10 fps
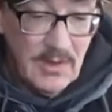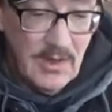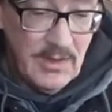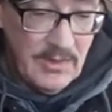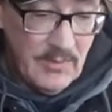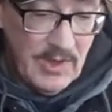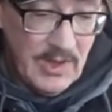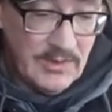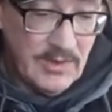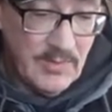And then we
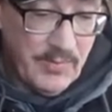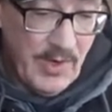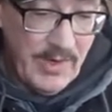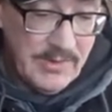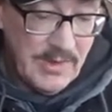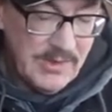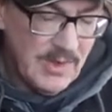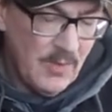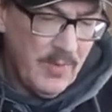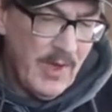get to the price, and I
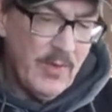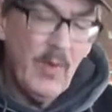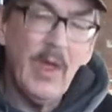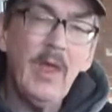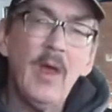said, oh, by the way,